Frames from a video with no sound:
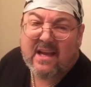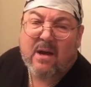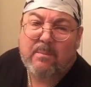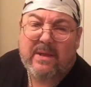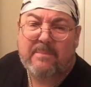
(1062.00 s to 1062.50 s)
to
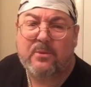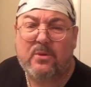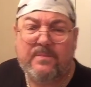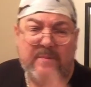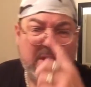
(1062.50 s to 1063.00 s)
help
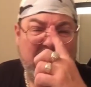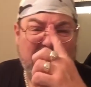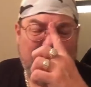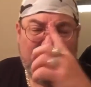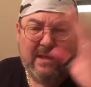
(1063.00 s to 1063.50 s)
people,
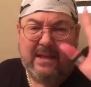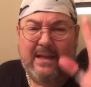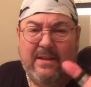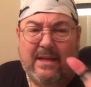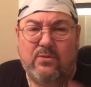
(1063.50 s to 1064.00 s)

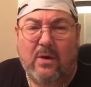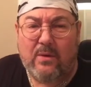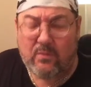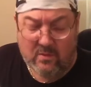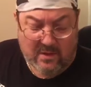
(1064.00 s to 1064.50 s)
and that's what
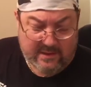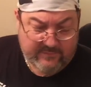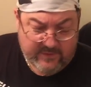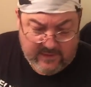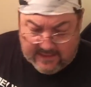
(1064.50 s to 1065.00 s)
we want.
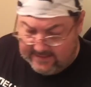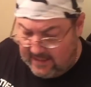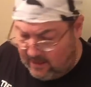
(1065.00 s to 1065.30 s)
If you'd like to